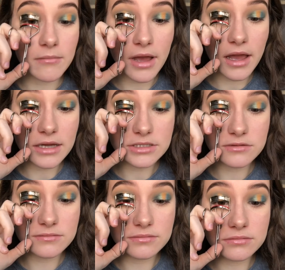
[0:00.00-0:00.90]
My eyes
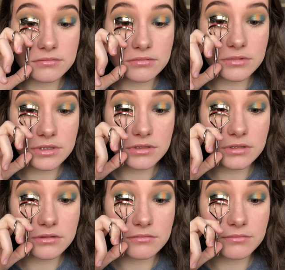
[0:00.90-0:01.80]
are
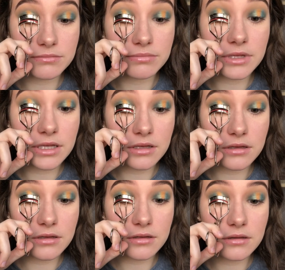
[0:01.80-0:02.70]
really big,
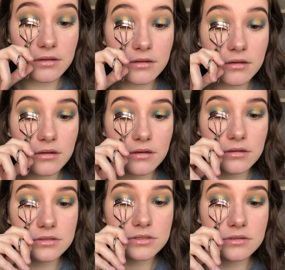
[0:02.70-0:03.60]
ugh,
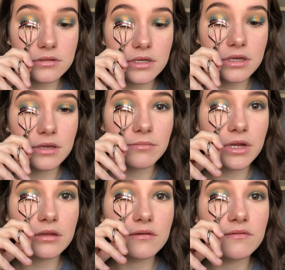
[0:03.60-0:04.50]
so like it
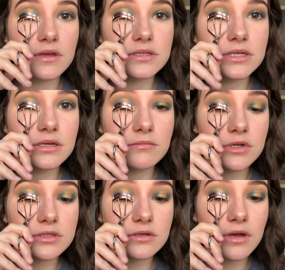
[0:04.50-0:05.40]
barely fits in, but
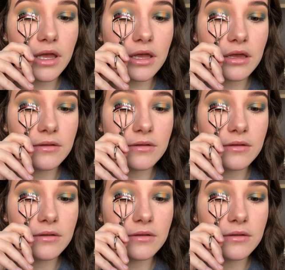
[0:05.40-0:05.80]
it's okay.